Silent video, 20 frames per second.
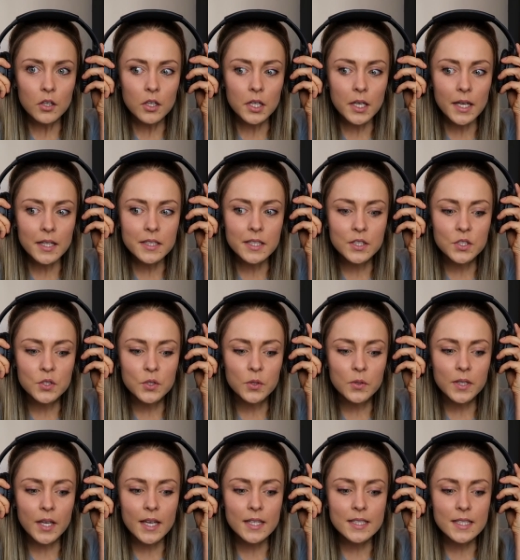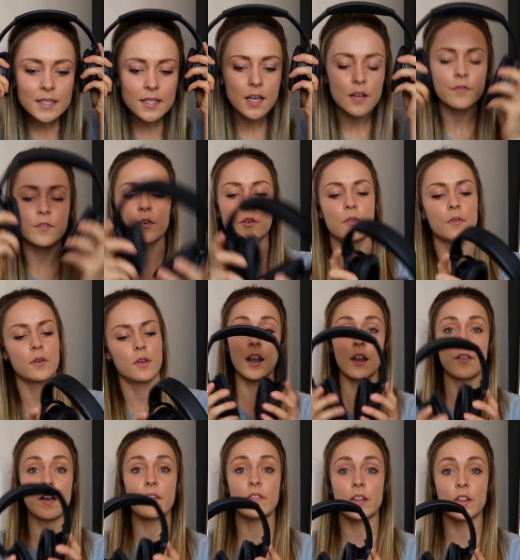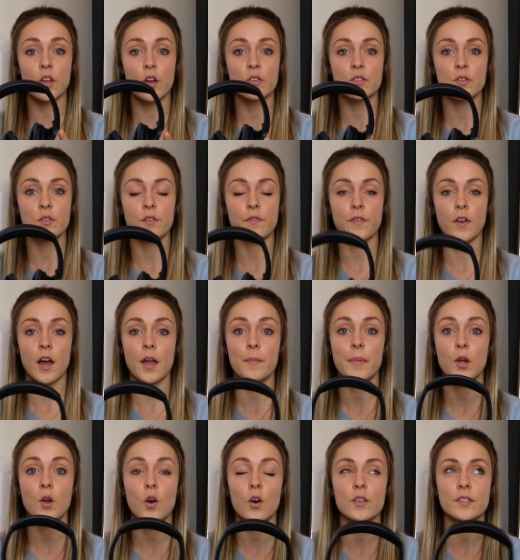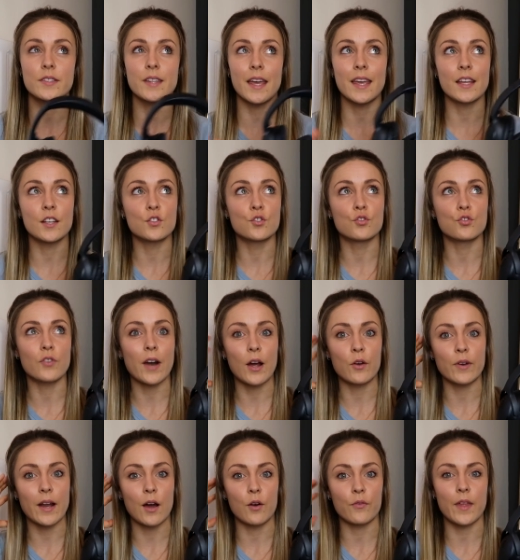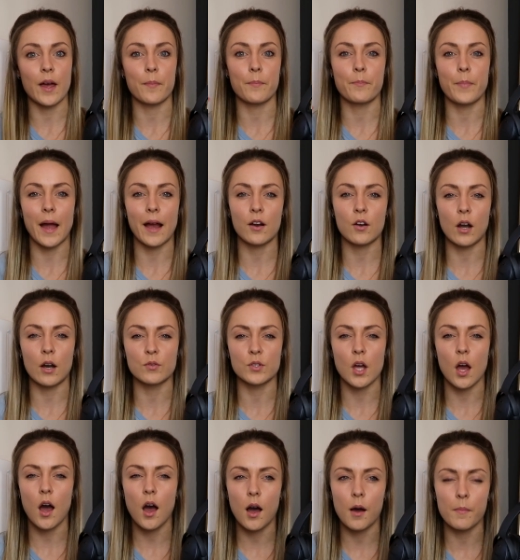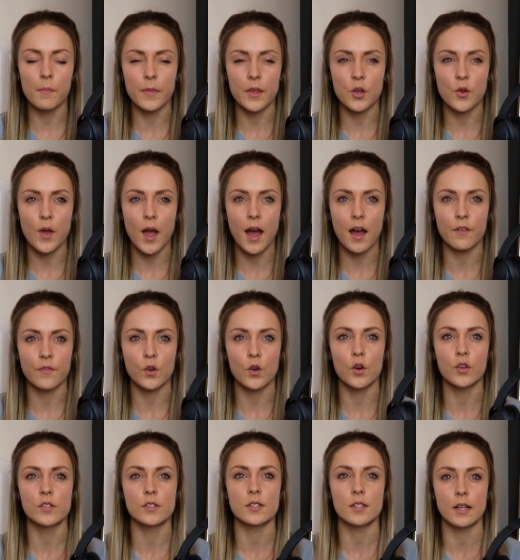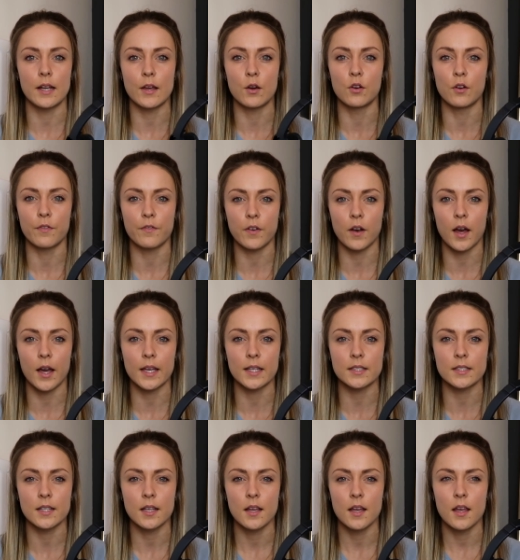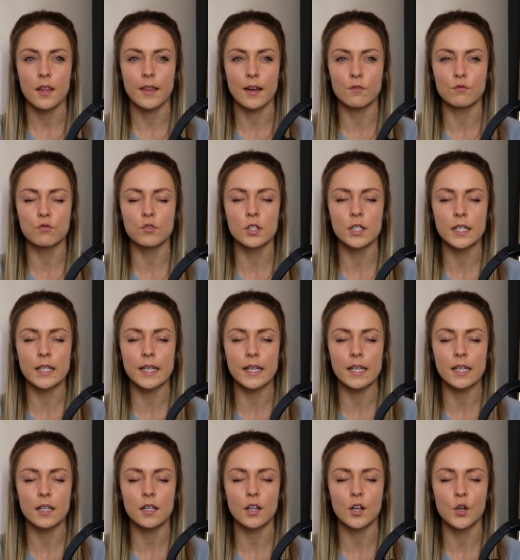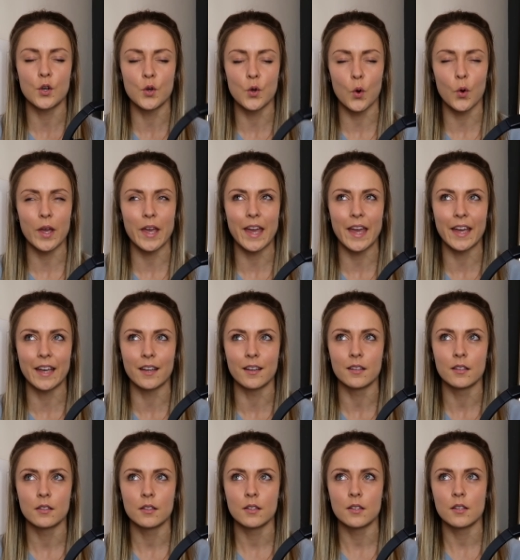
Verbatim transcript: connected to Katie's iPhone. I love having those on a flight because they drown out that background hum that you have constantly on a flight that really annoying